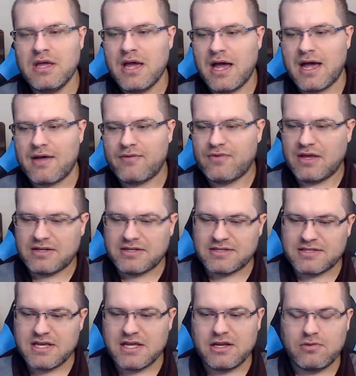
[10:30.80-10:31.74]
I've yet to
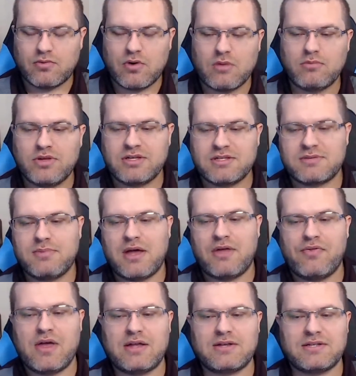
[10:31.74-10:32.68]
see any rumblings
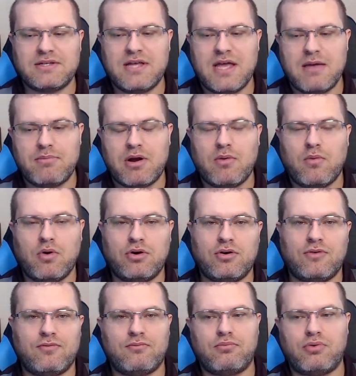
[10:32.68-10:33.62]
about that today, but I wonder
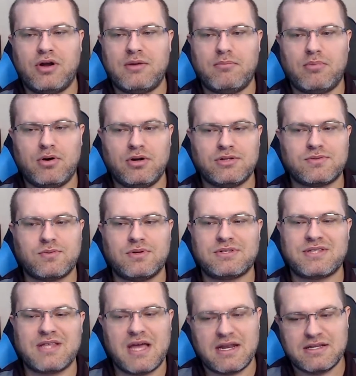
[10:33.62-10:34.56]
if Brent Burns, once
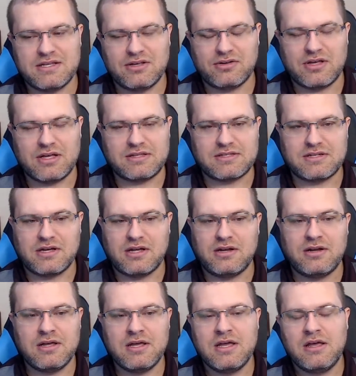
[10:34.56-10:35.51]
that deal gets
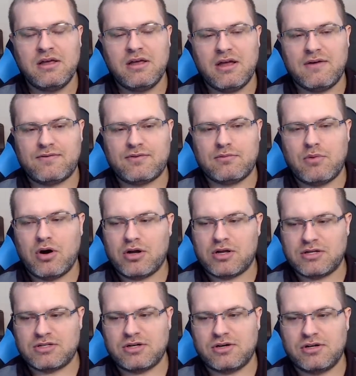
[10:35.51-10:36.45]
done, if the
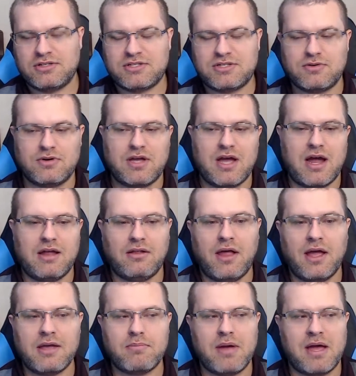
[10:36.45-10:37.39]
market turns to a guy
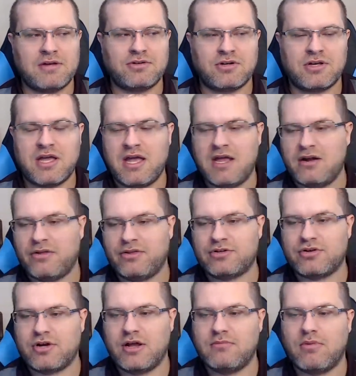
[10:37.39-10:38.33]
like Patrick Kane on the
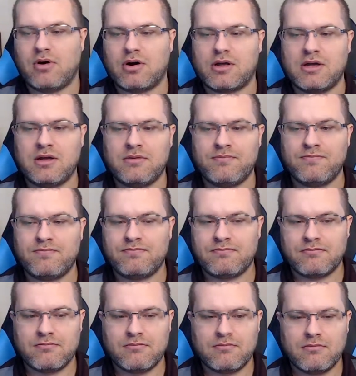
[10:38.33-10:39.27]
trade market,
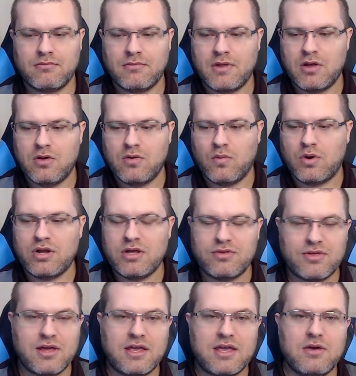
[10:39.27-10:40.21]
what do you
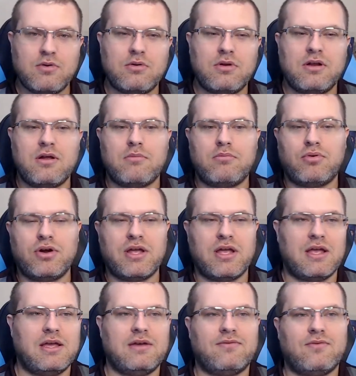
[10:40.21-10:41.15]
think he would end up
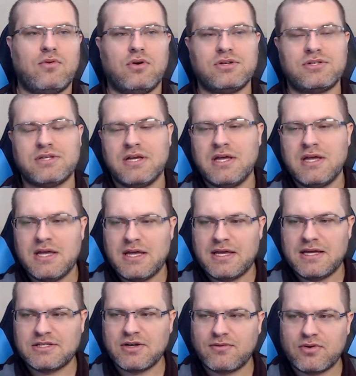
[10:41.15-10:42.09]
bringing? He, of course,
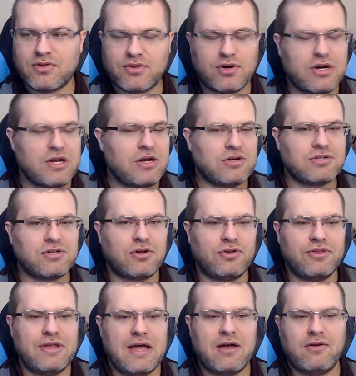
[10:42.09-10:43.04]
is over 30 years
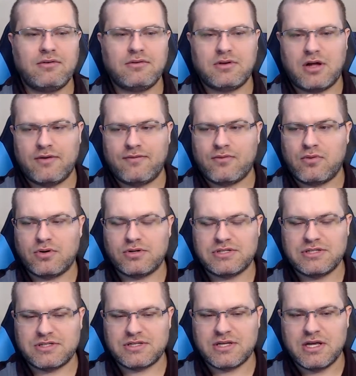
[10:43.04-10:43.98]
old now. Of course,
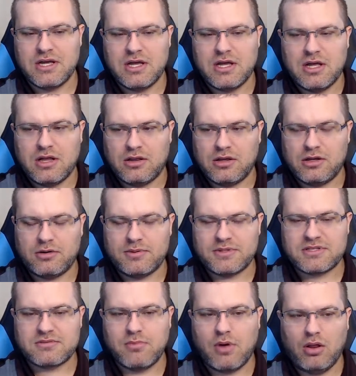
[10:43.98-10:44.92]
he's a little
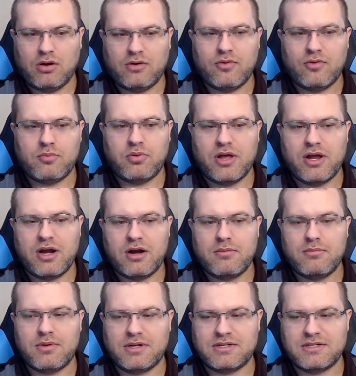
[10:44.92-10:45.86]
bit smaller of a
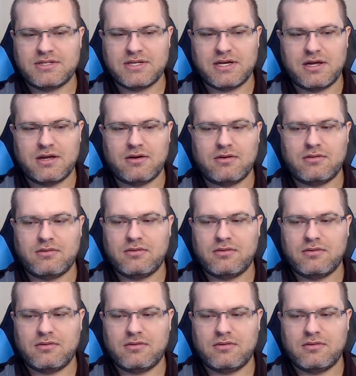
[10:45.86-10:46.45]
player, but